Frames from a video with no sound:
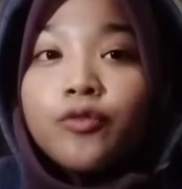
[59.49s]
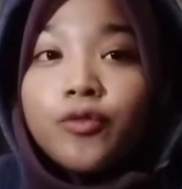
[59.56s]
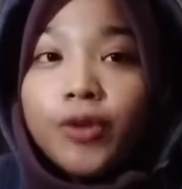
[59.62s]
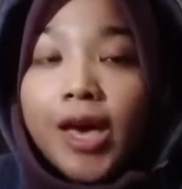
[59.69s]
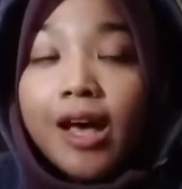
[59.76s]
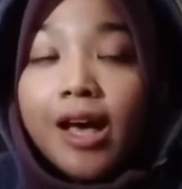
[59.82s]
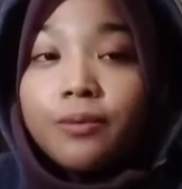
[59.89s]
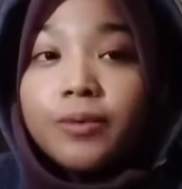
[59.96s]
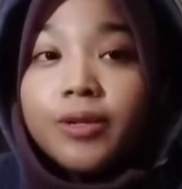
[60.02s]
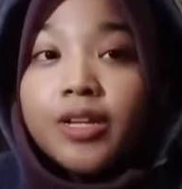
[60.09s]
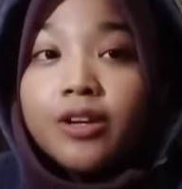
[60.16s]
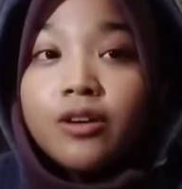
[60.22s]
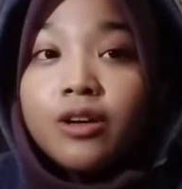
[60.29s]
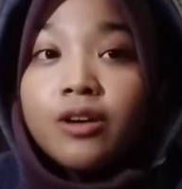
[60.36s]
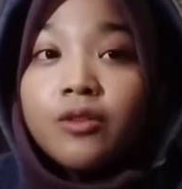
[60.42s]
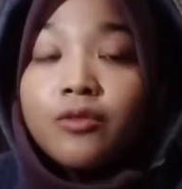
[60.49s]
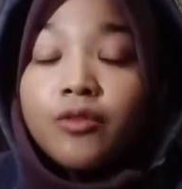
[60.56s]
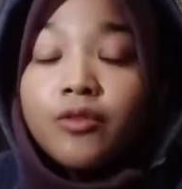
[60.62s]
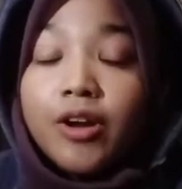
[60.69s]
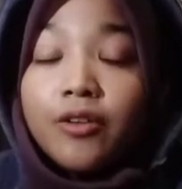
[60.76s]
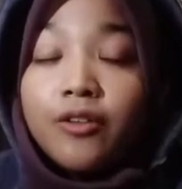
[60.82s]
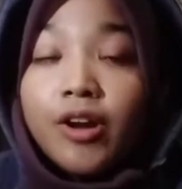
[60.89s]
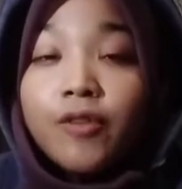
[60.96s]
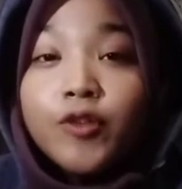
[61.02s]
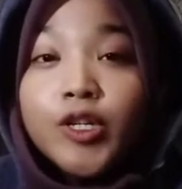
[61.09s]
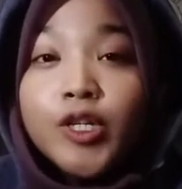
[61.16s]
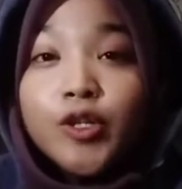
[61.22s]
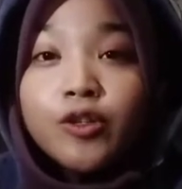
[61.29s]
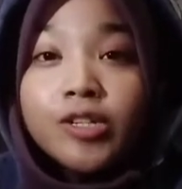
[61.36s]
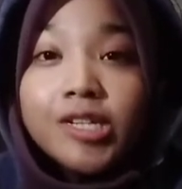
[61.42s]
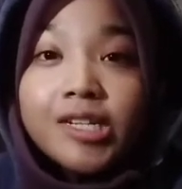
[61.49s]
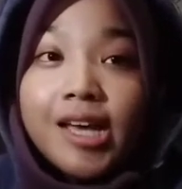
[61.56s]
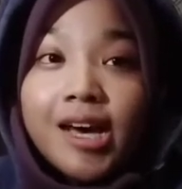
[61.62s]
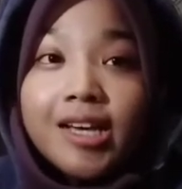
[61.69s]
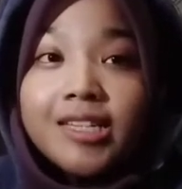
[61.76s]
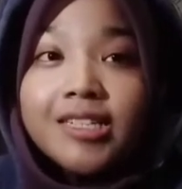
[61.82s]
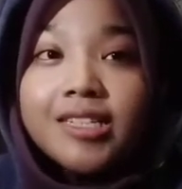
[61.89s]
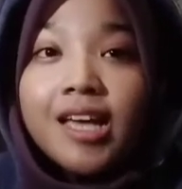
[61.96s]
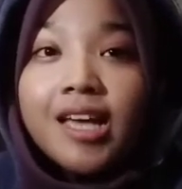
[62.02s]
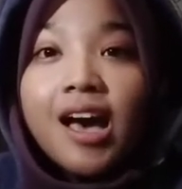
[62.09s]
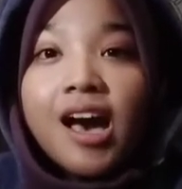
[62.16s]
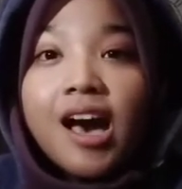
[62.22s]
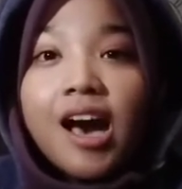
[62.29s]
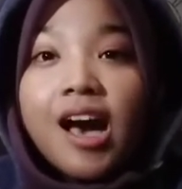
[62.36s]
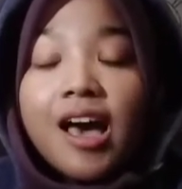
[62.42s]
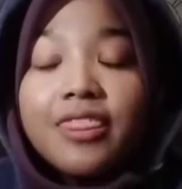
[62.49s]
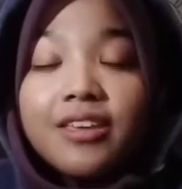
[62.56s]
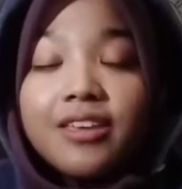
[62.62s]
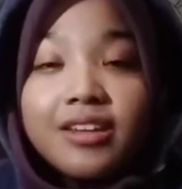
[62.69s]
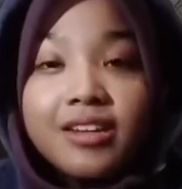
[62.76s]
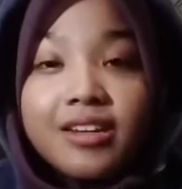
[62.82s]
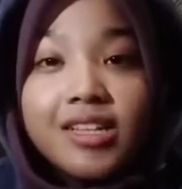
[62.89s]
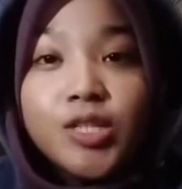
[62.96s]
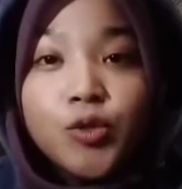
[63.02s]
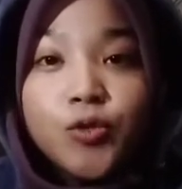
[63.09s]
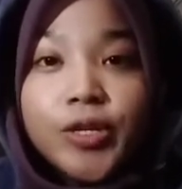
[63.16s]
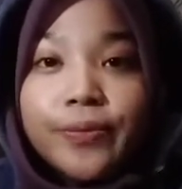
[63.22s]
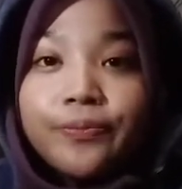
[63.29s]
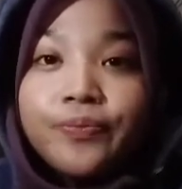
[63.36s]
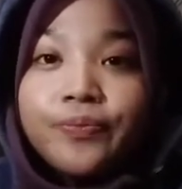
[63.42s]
help the revolutionize other industry.